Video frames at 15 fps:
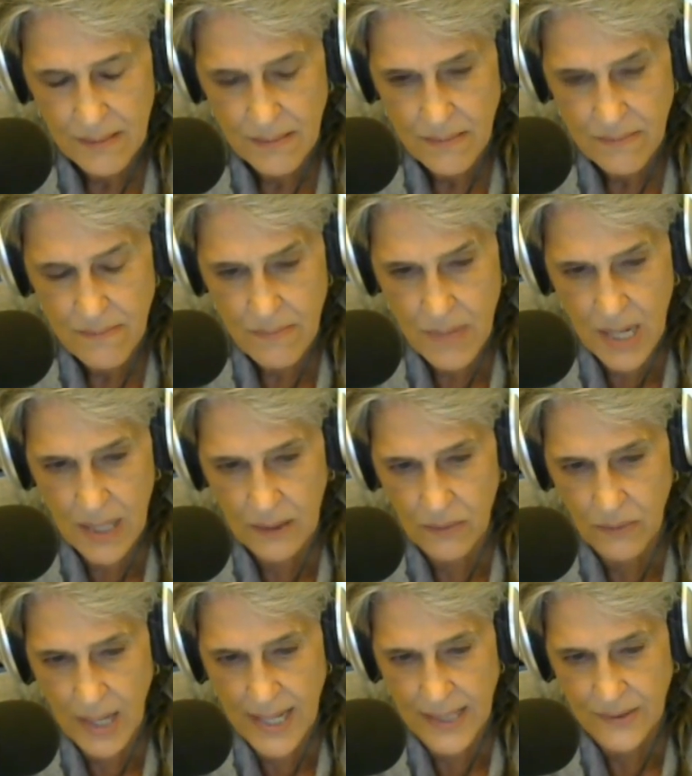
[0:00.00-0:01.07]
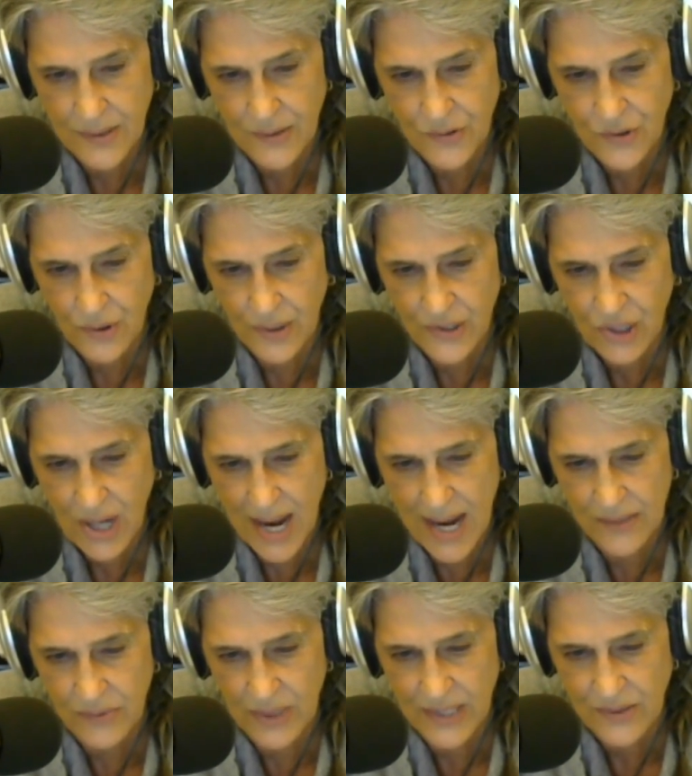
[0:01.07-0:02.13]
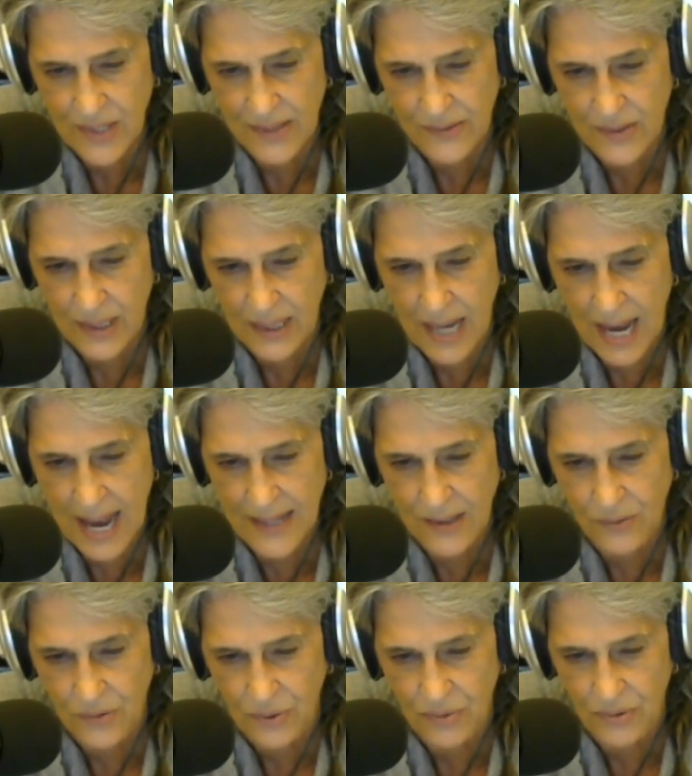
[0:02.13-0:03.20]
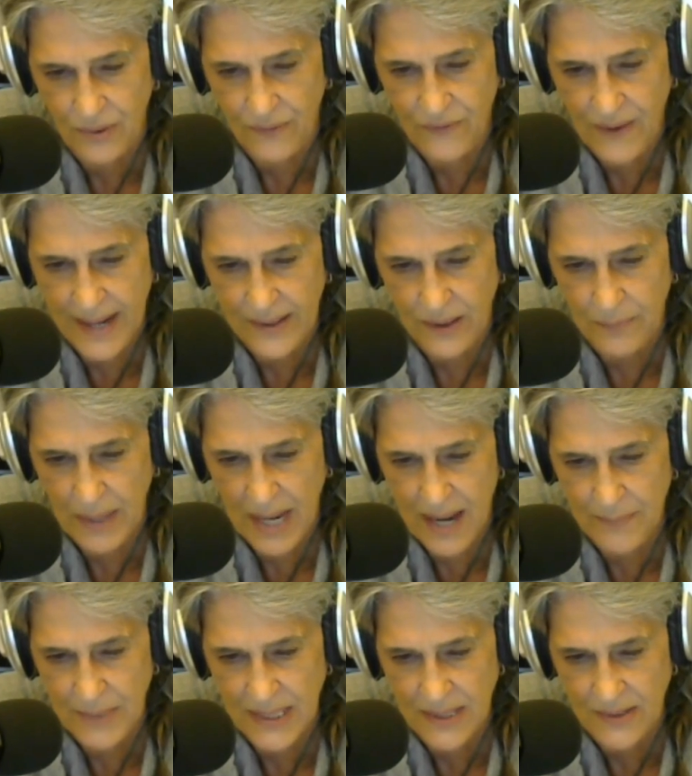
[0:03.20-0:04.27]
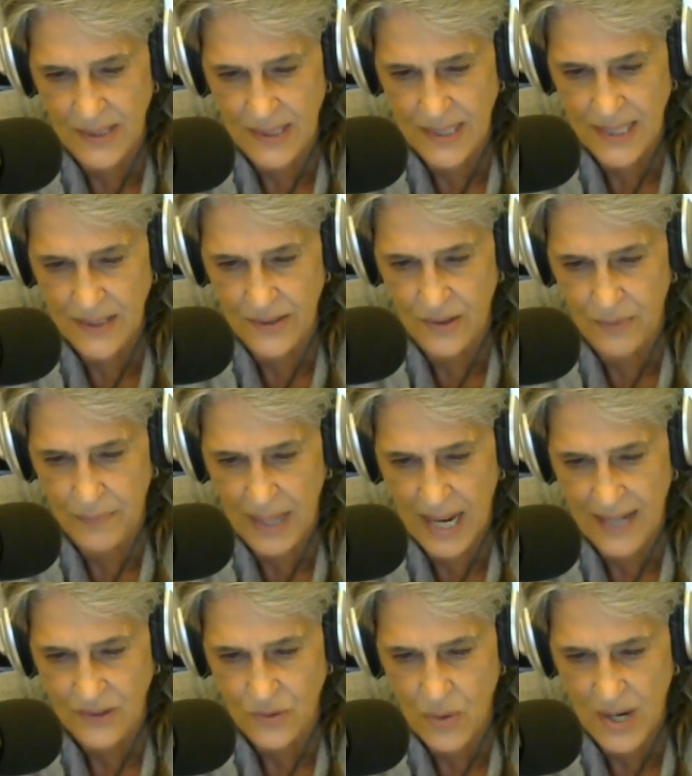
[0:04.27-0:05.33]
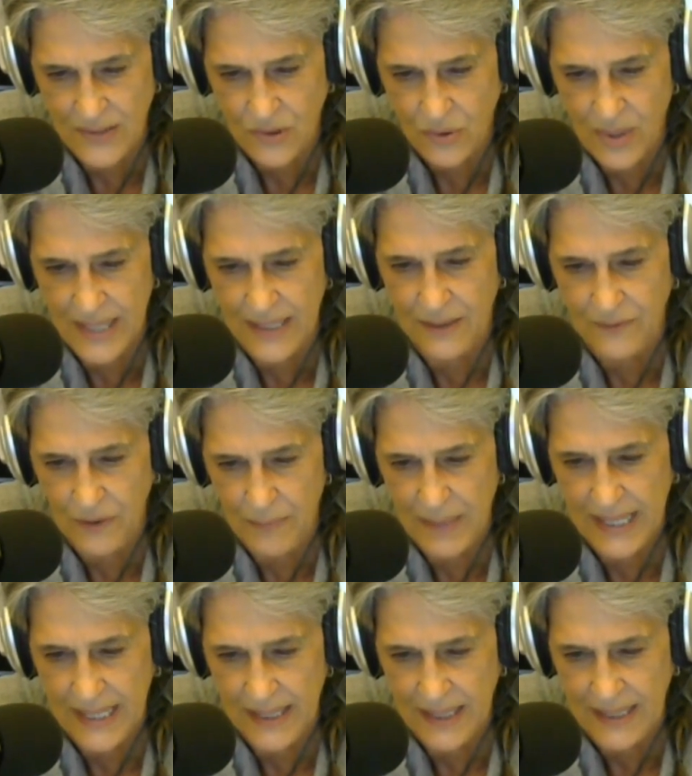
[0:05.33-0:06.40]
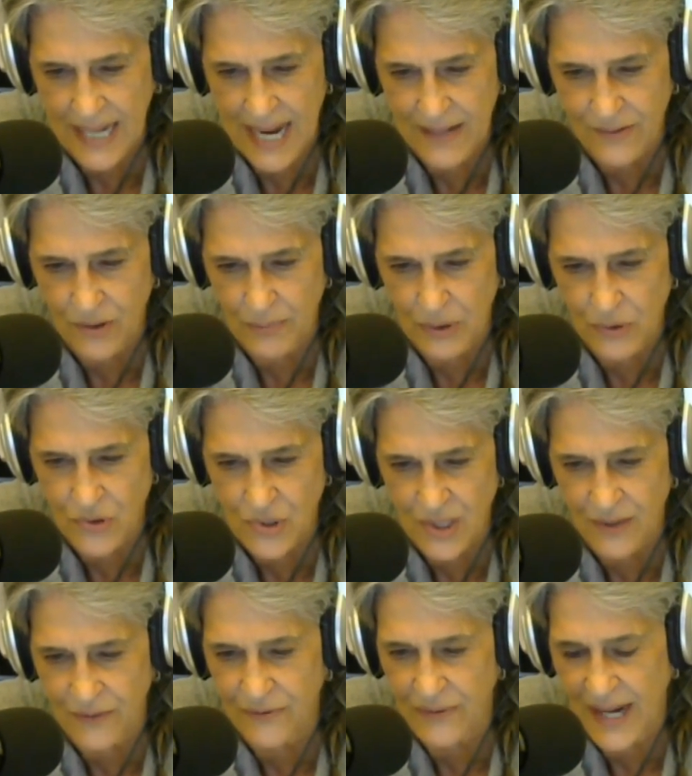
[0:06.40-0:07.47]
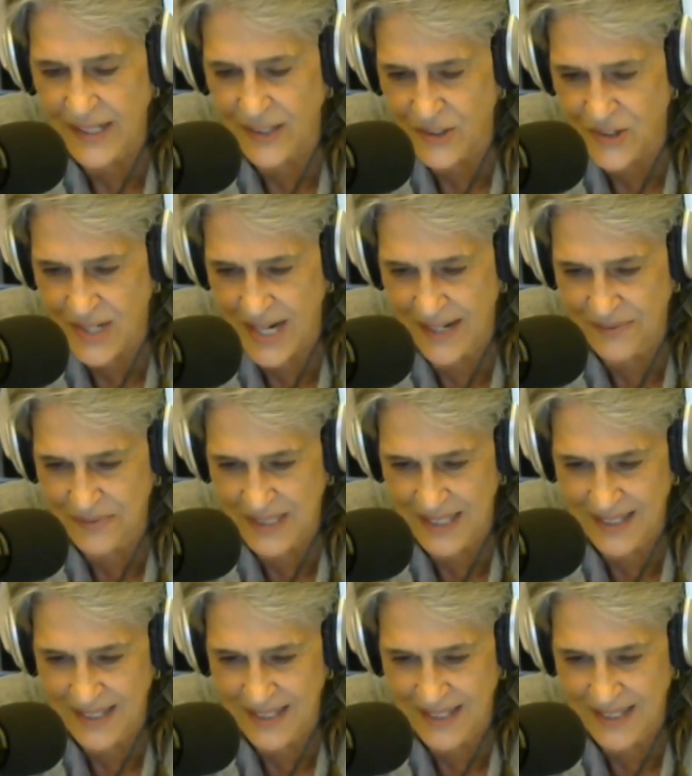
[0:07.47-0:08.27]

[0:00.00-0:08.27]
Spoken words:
Mark writes, as George Conway says, the guy who threw the firebomb into the tinderbox wants credit for making a contribution to fire safety.